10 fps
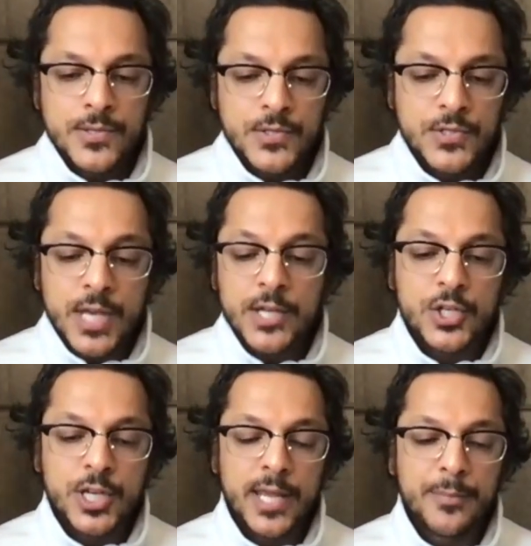
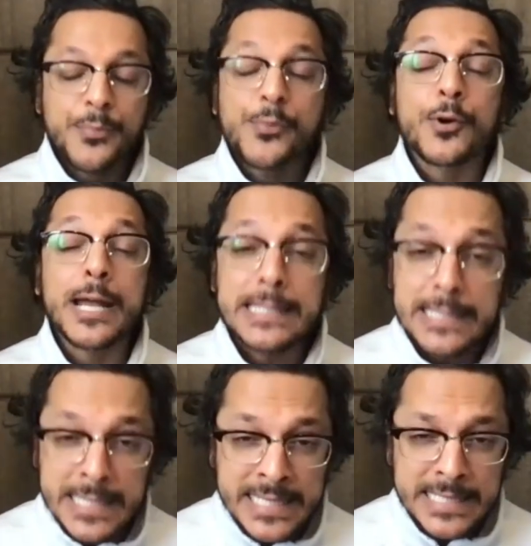such a
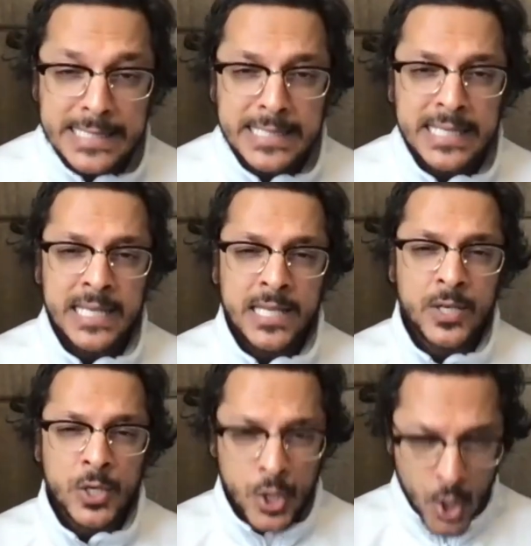presence
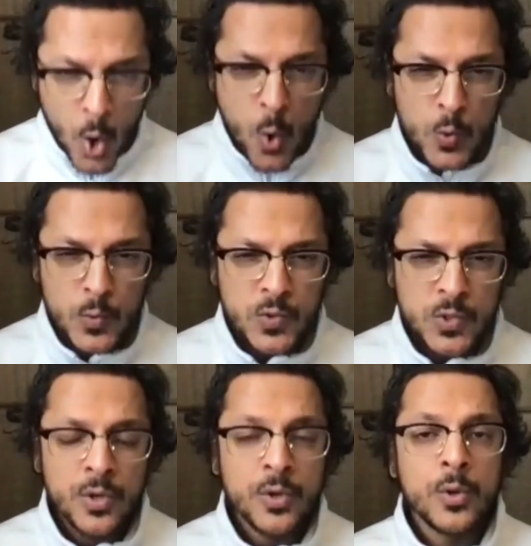
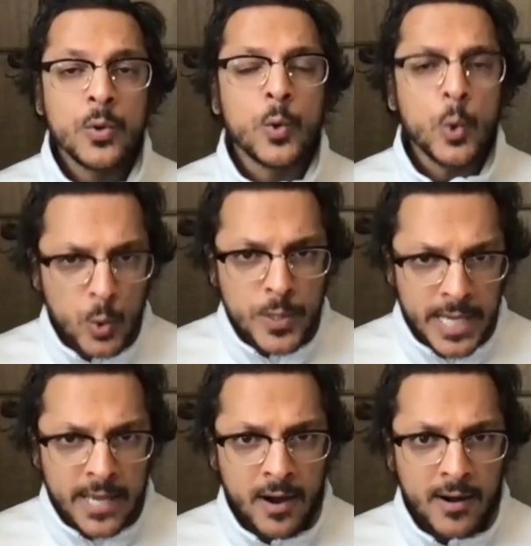knows who
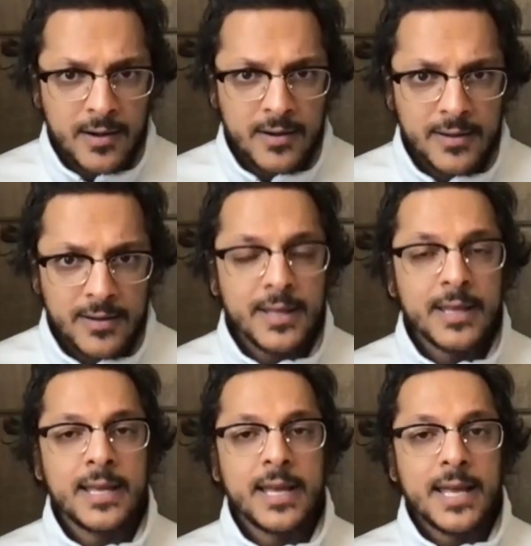they are.
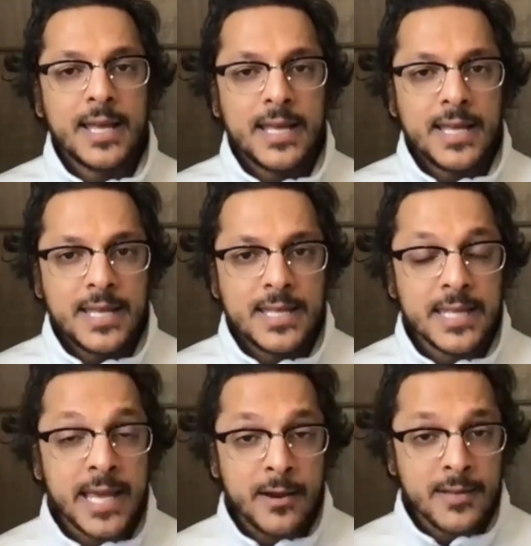
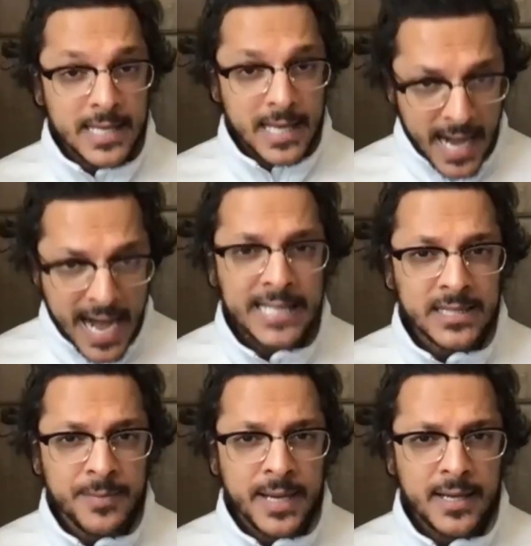They are the
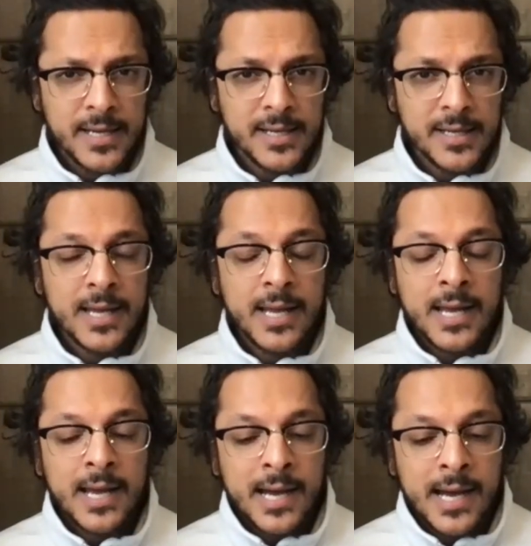Atma.
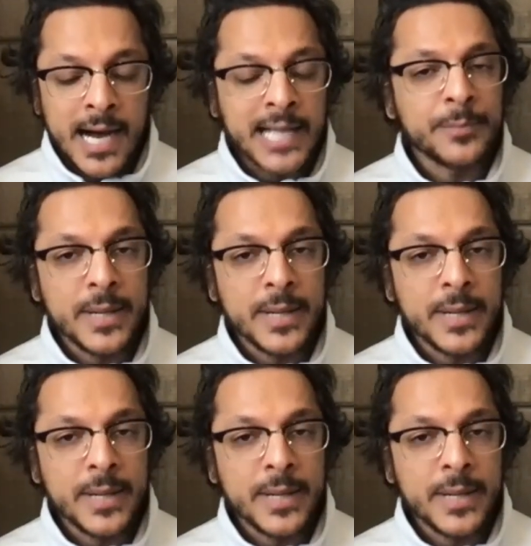Atma